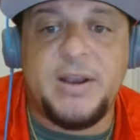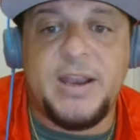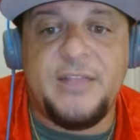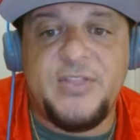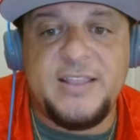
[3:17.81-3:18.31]
And
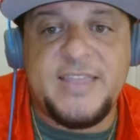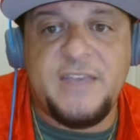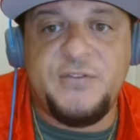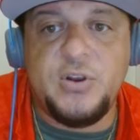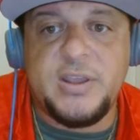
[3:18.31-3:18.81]
I think that
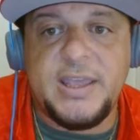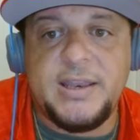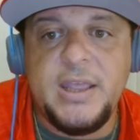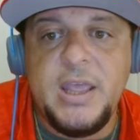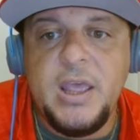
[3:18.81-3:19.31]
if you look
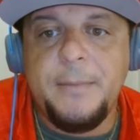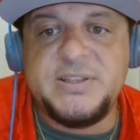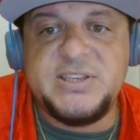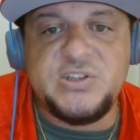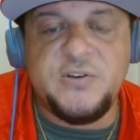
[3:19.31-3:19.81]
at
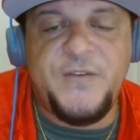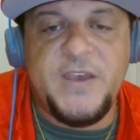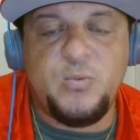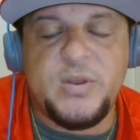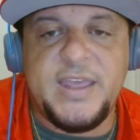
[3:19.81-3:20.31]
potential
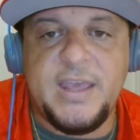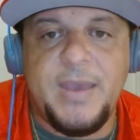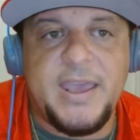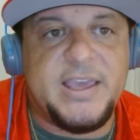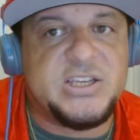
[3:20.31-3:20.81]
fit with
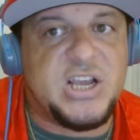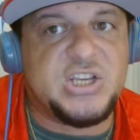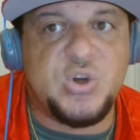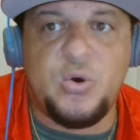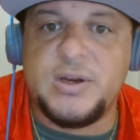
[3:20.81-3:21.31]
him and Kyshawn
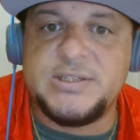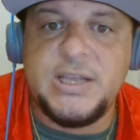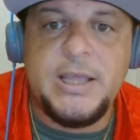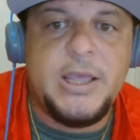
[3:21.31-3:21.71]
George,